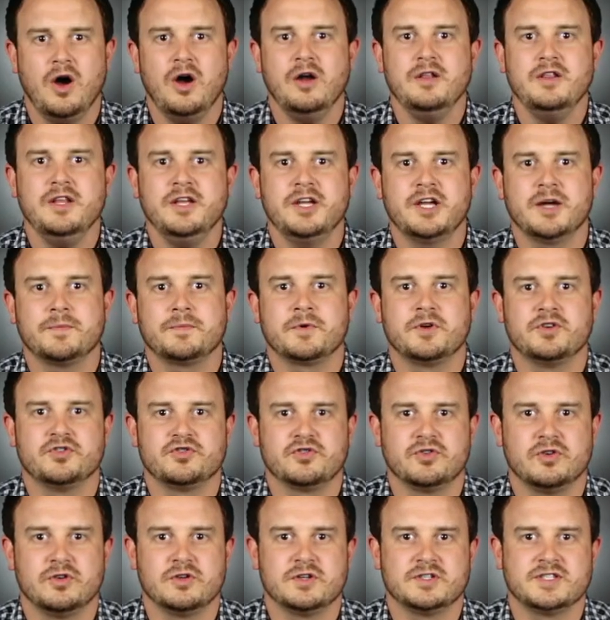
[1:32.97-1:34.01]
our LinkUp
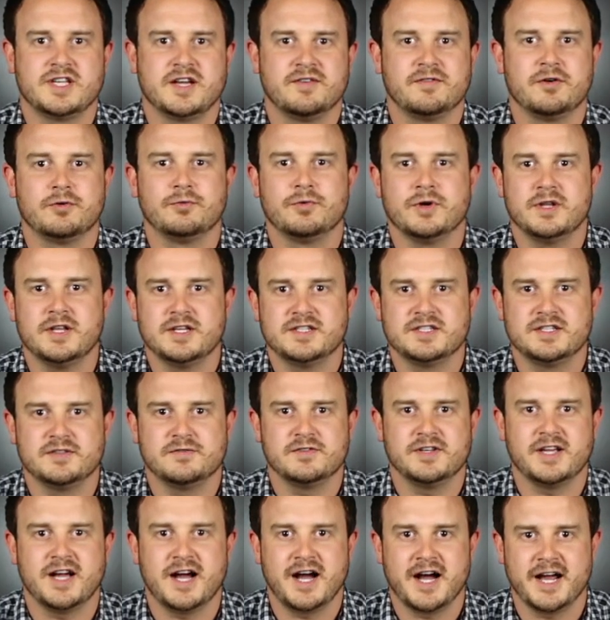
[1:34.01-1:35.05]
controllers have a
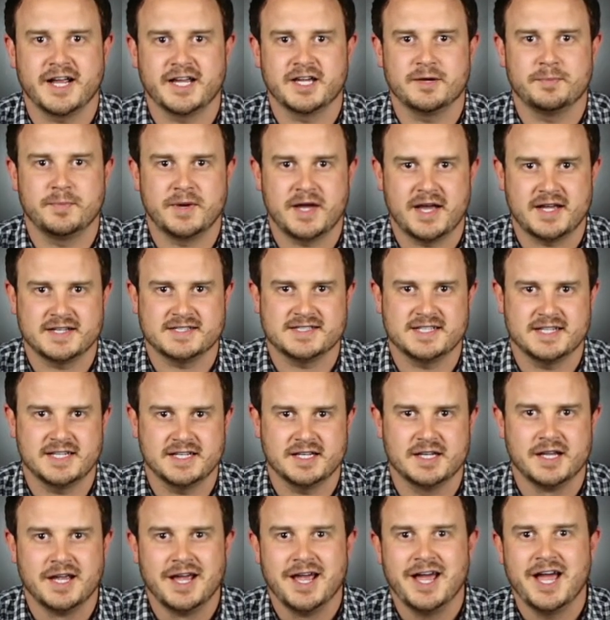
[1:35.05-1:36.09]
relatively high capacity.
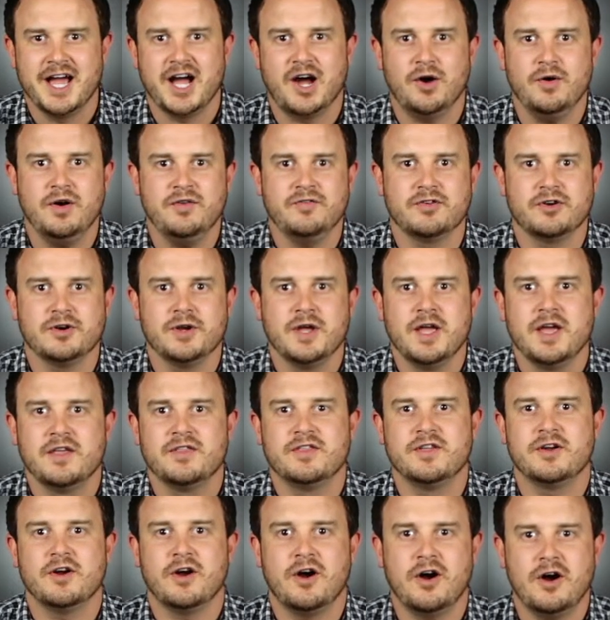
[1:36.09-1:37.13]
However,
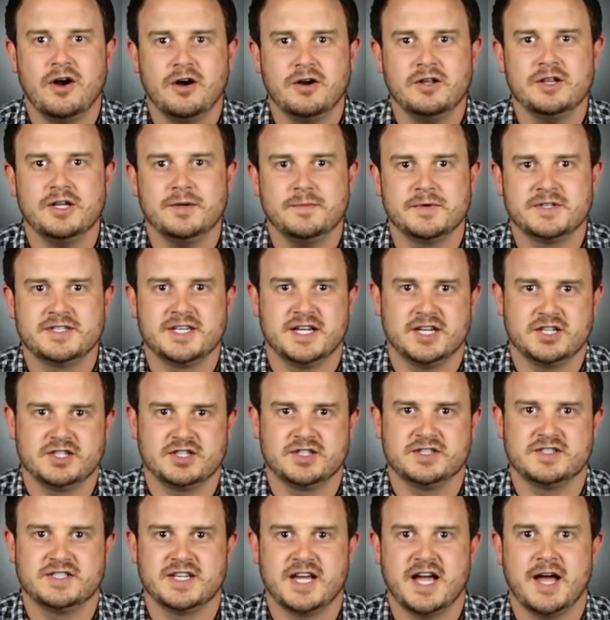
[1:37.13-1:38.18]
there are
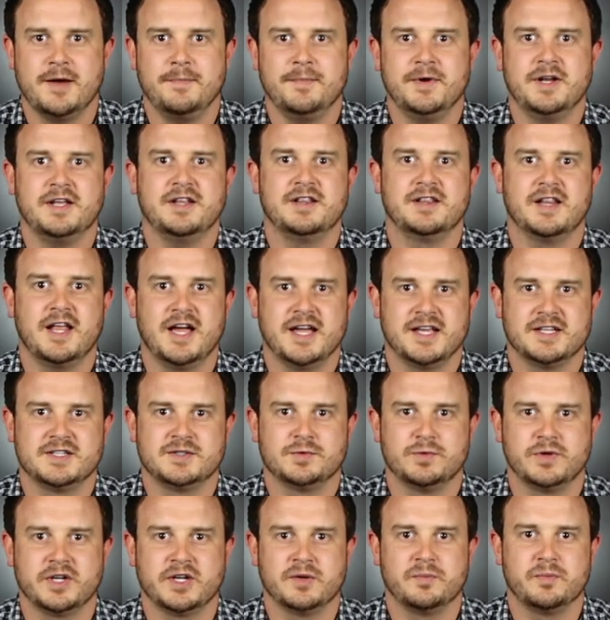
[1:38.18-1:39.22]
limitations to how many lights
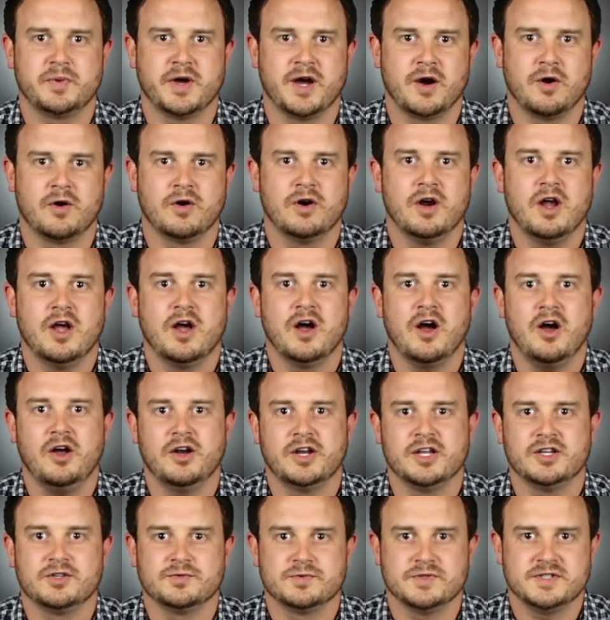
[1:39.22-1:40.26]
we can power on
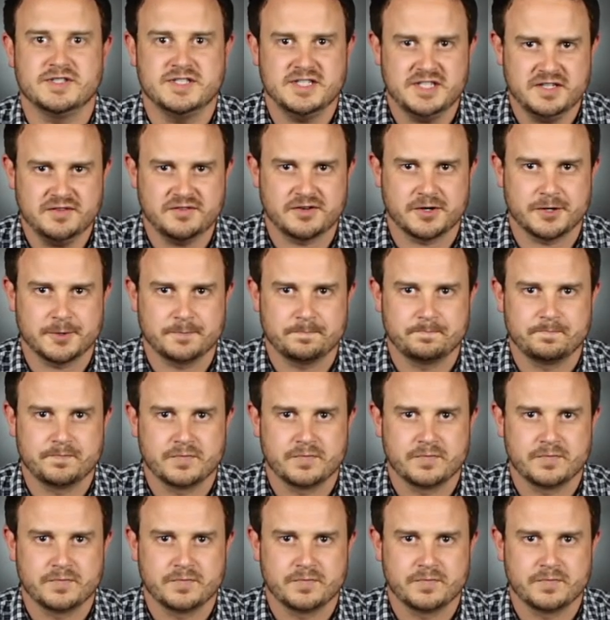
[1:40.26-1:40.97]
each receiver.